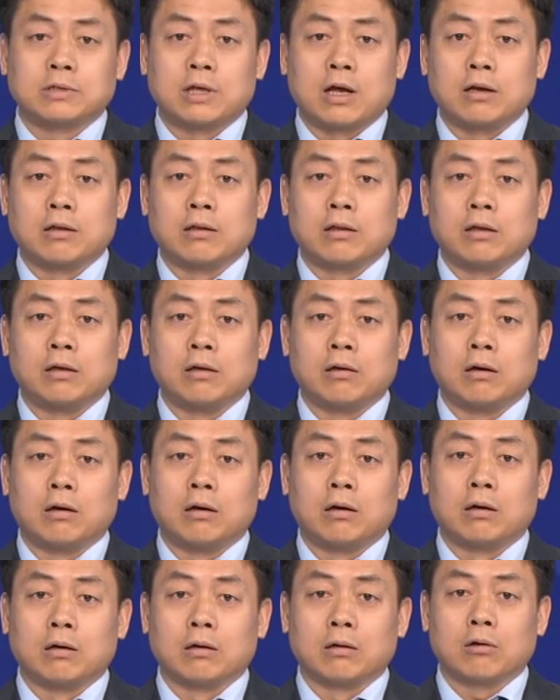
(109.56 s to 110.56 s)
sign the
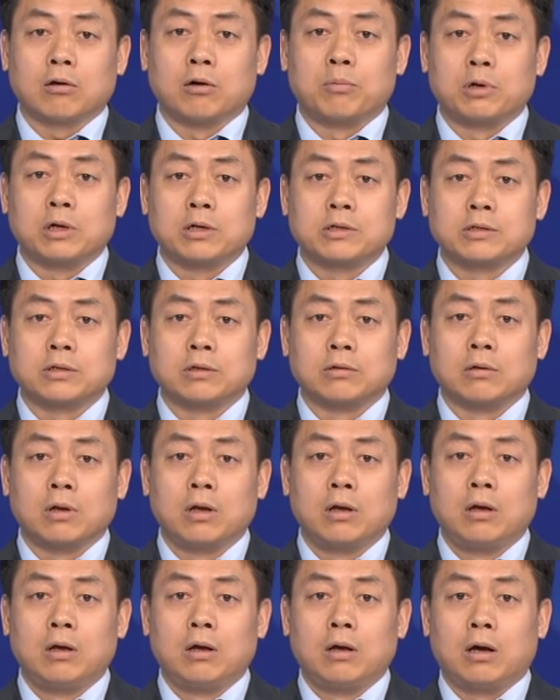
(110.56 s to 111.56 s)
cooperation
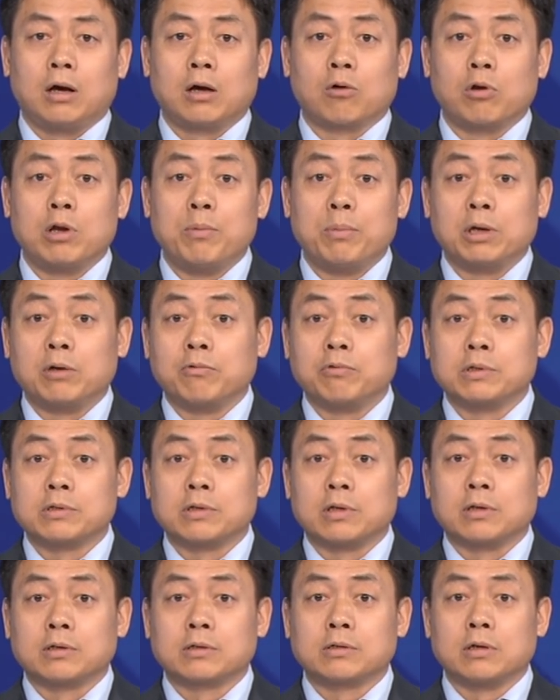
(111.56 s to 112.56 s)
agreement with
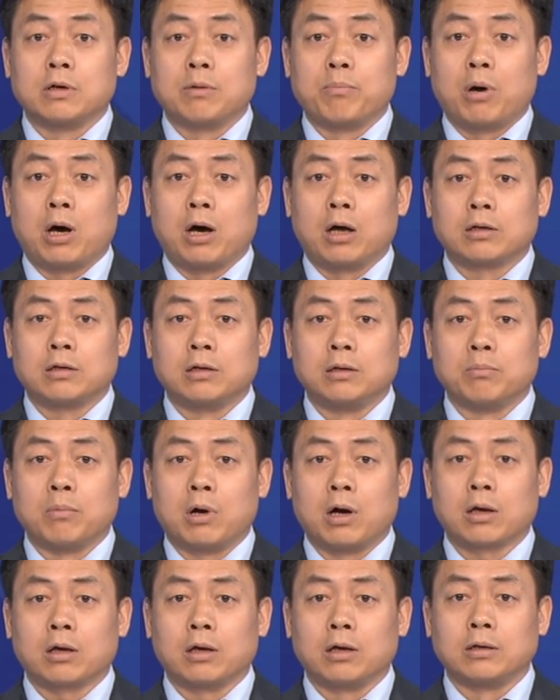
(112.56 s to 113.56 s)
the third-party
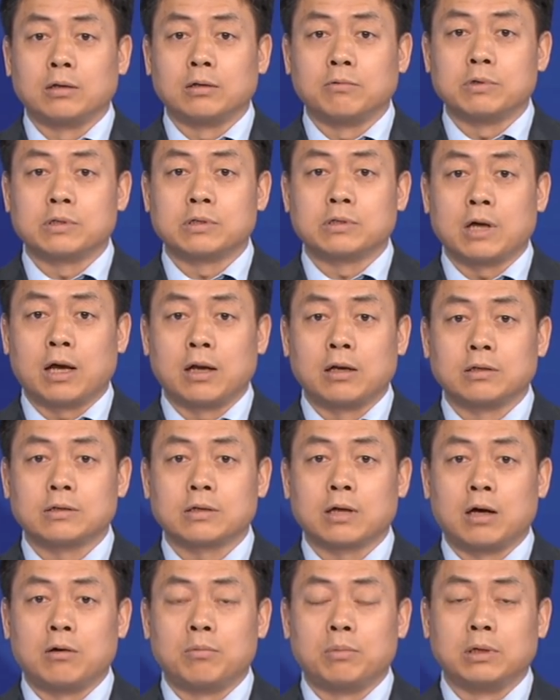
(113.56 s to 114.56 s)
market with Chinese
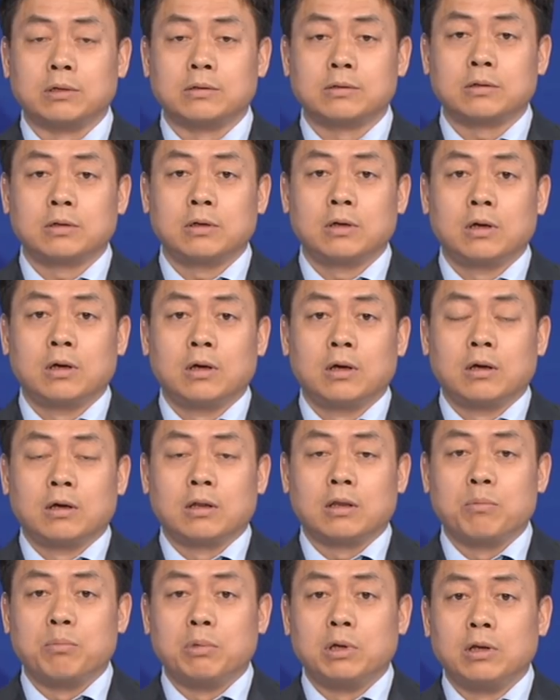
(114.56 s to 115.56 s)
government.
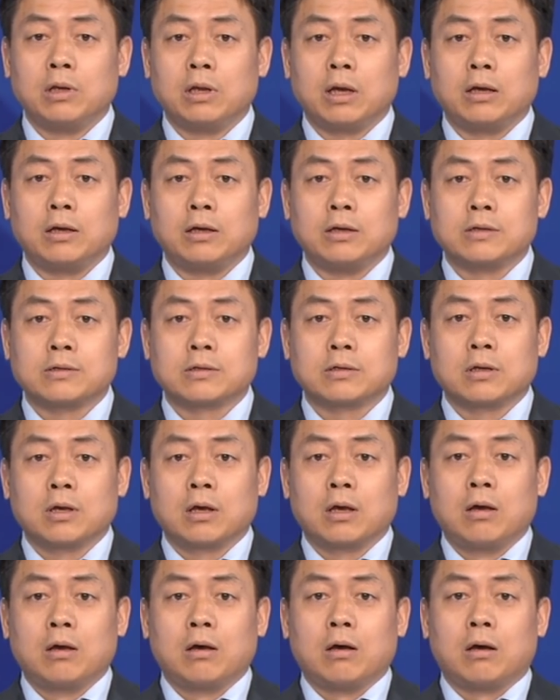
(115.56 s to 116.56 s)
The meaning is
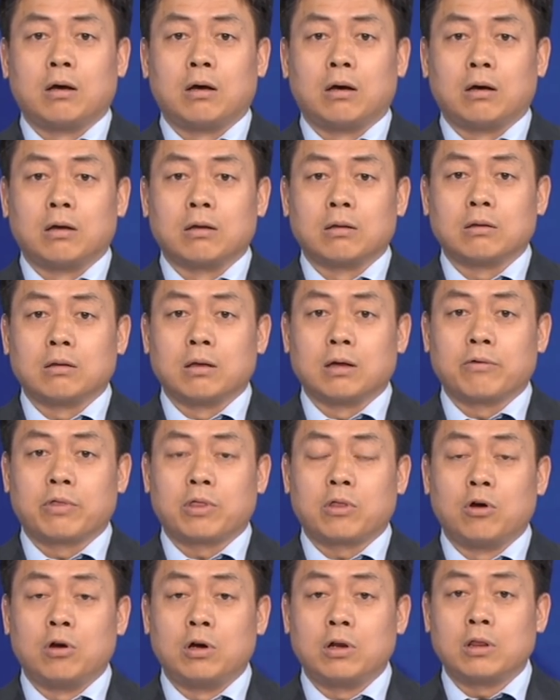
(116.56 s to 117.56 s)
they've
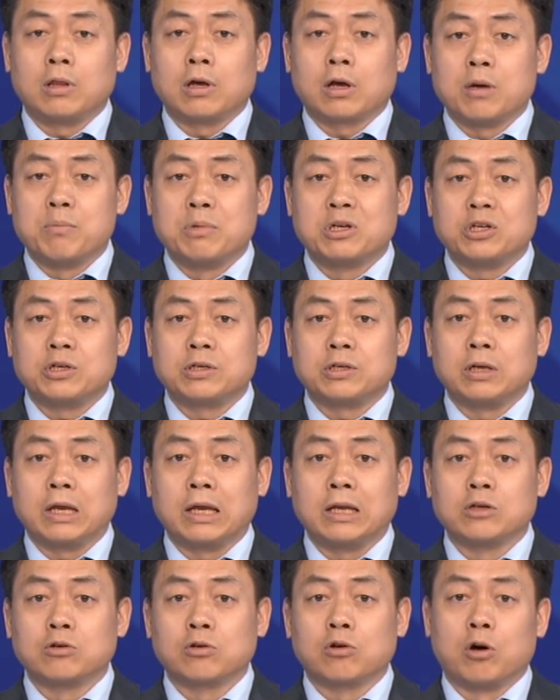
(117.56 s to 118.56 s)
turned the competition
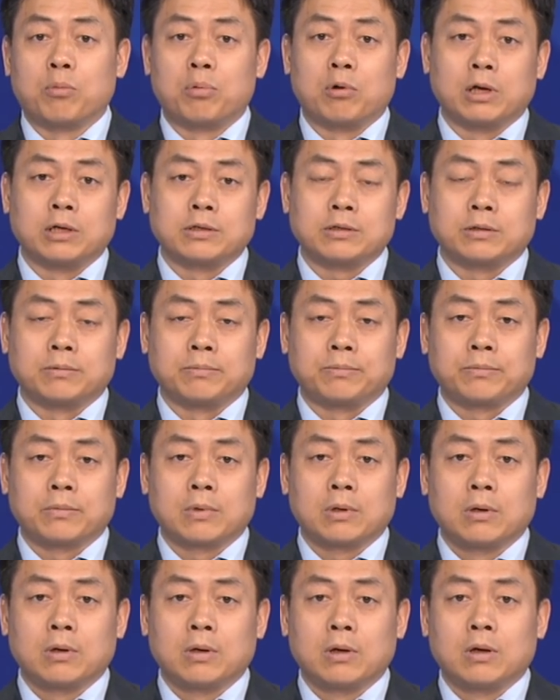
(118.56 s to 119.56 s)
into cooperation,
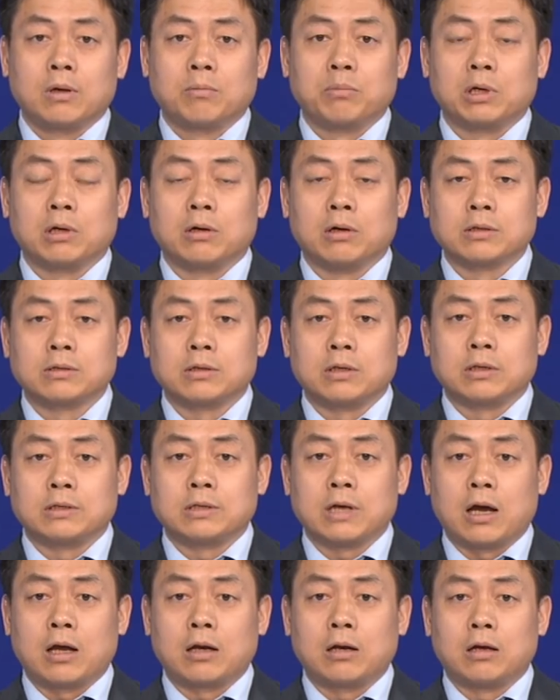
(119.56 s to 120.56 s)
because the
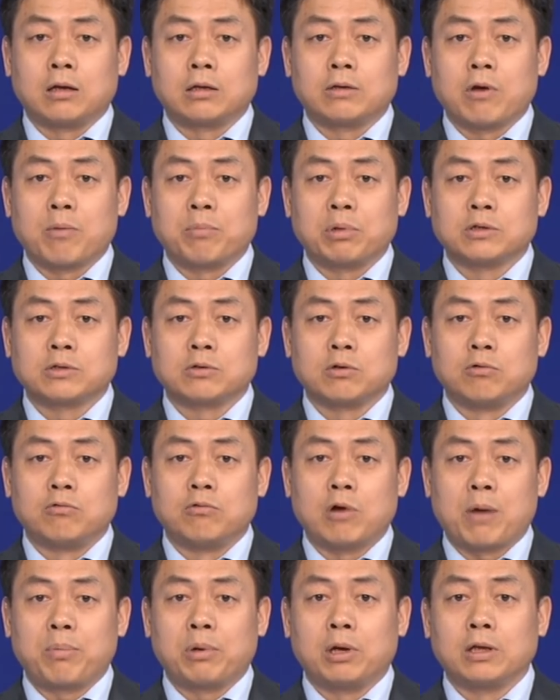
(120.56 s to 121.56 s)
China developing so
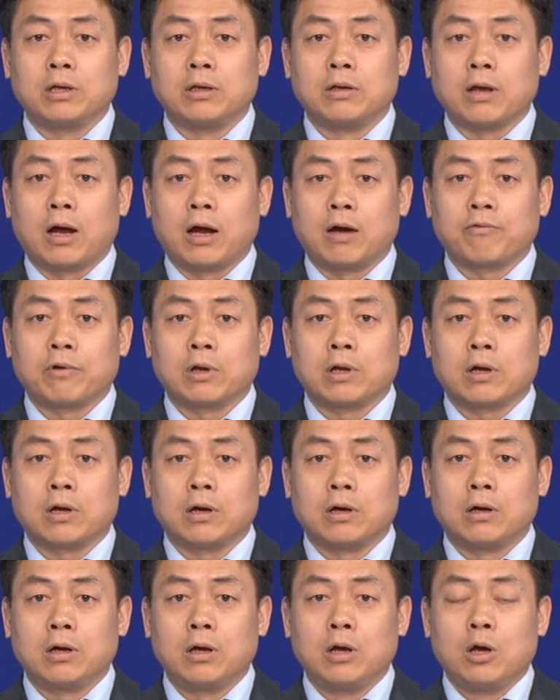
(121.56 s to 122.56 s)
rapidly in
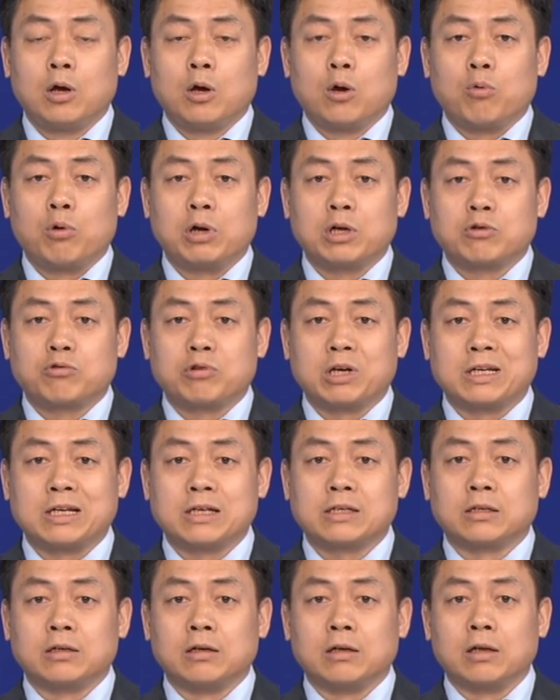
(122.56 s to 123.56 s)
Africa, which
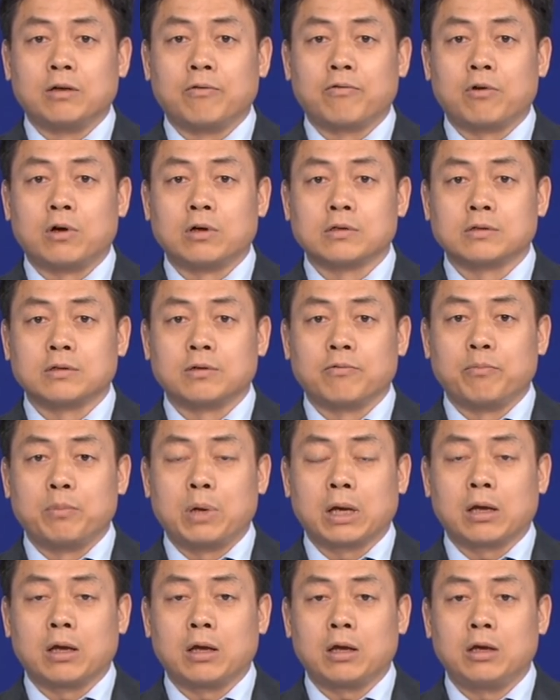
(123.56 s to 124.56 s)
traditionally France would make a